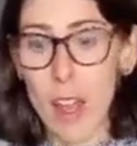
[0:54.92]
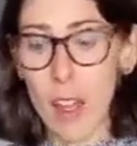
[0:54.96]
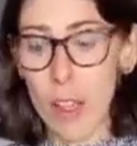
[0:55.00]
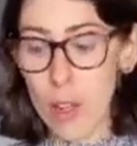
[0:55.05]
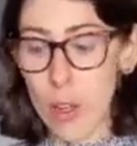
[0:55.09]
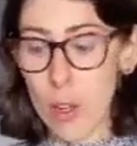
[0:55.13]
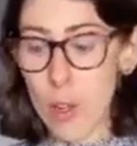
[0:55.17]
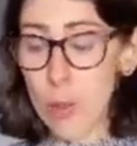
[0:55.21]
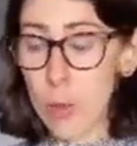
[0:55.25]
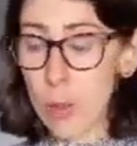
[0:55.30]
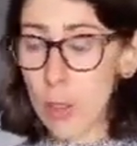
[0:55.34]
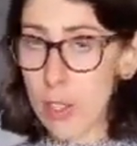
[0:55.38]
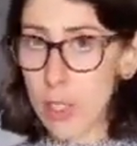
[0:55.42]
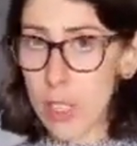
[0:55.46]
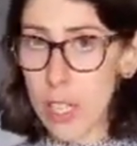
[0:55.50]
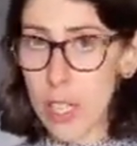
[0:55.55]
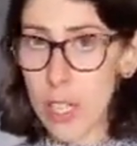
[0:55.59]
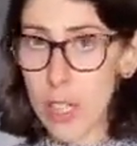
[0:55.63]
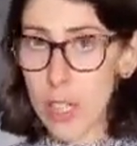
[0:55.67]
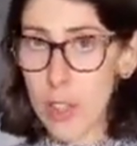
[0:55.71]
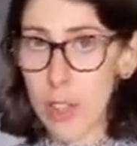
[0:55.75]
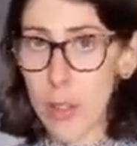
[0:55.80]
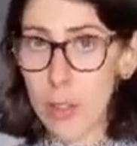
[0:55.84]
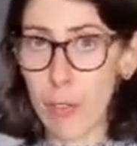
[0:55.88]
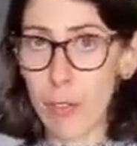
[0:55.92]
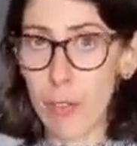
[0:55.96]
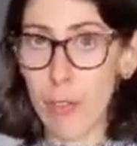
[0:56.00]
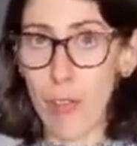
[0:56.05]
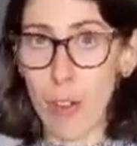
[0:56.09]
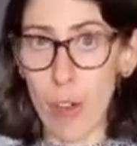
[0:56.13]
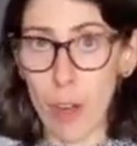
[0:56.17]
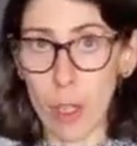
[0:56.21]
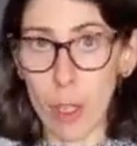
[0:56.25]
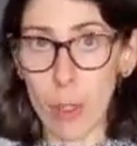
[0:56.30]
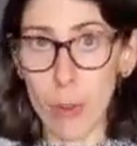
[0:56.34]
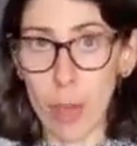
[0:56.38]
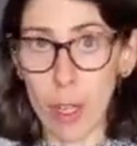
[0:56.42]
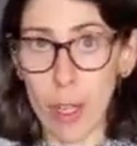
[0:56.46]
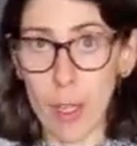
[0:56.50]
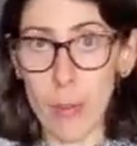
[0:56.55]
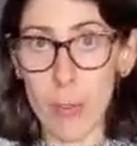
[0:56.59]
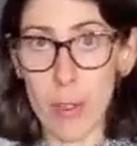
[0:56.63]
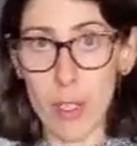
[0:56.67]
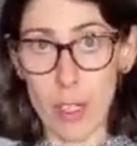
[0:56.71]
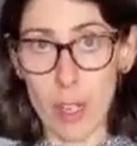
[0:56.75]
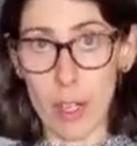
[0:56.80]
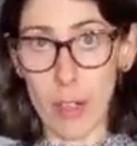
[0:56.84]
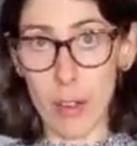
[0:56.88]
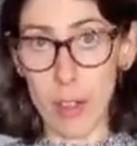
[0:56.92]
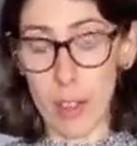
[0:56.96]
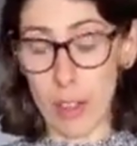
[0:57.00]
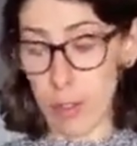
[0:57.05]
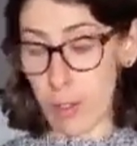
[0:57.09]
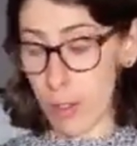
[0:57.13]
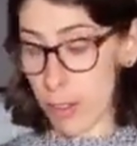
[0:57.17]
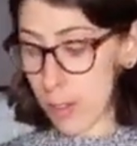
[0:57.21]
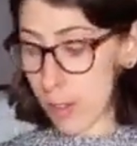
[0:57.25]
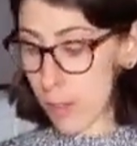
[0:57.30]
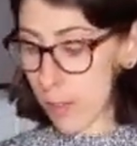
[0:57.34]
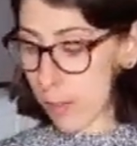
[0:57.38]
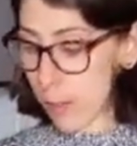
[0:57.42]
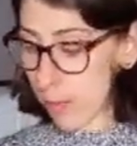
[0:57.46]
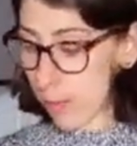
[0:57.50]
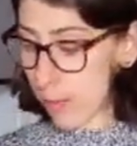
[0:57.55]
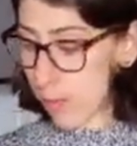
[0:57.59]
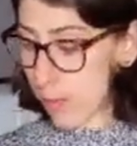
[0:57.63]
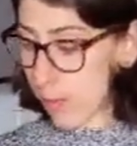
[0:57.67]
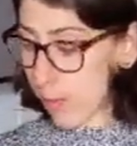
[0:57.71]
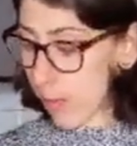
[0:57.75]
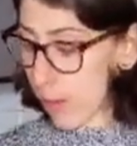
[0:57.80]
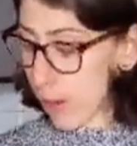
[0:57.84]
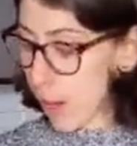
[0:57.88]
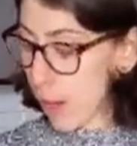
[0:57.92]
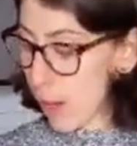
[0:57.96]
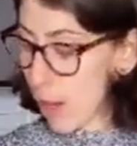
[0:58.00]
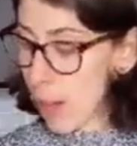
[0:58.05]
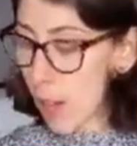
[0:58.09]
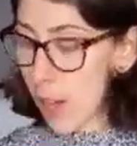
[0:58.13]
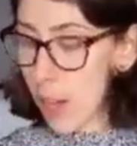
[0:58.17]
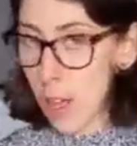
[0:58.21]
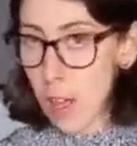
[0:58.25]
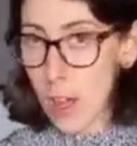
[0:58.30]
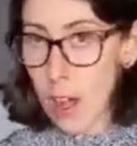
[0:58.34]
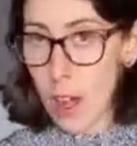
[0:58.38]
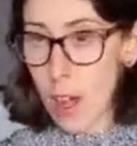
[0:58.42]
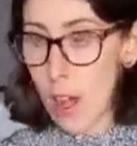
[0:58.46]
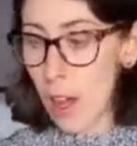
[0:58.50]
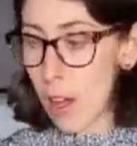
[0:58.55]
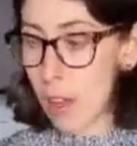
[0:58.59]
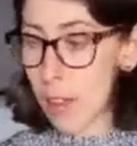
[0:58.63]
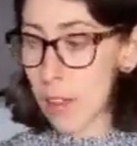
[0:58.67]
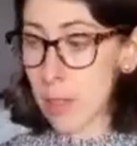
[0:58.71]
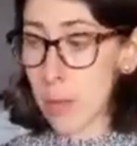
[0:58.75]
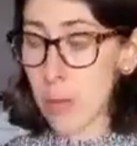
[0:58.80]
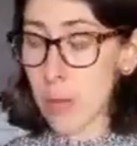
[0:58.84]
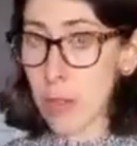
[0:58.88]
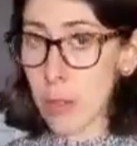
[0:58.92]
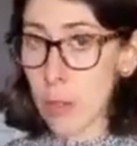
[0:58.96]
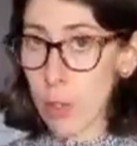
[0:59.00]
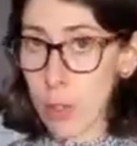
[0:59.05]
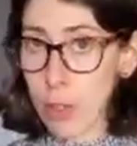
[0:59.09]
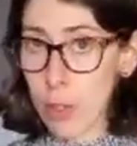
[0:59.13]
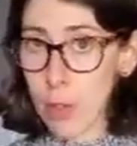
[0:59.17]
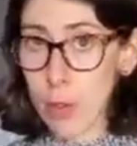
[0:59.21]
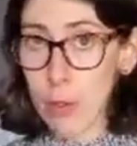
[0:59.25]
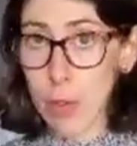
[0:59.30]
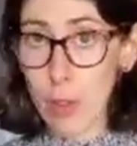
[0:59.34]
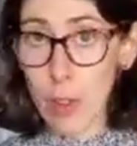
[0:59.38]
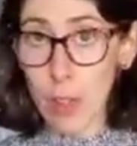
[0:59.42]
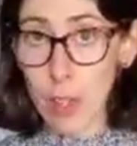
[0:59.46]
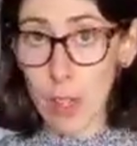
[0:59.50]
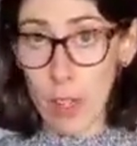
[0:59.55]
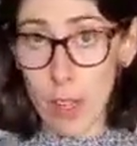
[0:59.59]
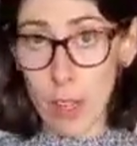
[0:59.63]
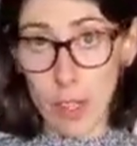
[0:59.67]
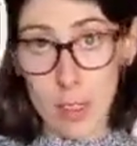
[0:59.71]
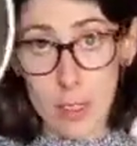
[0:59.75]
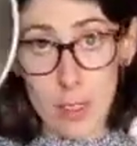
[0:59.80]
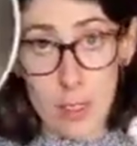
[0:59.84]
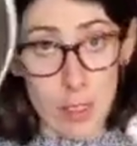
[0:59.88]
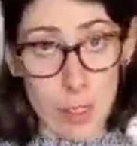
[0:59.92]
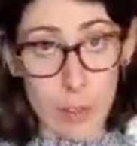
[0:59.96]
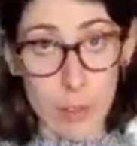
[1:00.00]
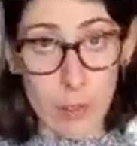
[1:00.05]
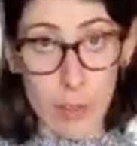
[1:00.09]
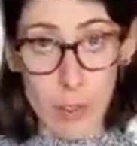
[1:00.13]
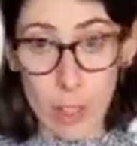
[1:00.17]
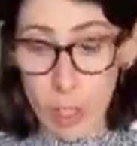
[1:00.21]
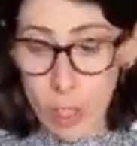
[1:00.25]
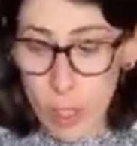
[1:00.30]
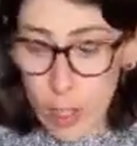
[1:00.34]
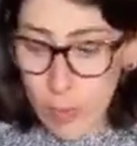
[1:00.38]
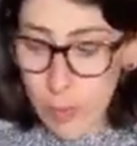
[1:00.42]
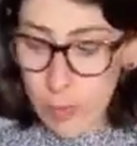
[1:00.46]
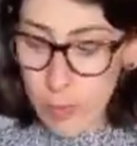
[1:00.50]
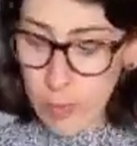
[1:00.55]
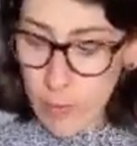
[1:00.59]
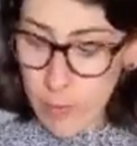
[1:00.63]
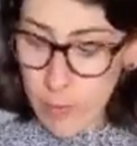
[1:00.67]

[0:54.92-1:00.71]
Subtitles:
You will need the following materials. Some sort of sifter,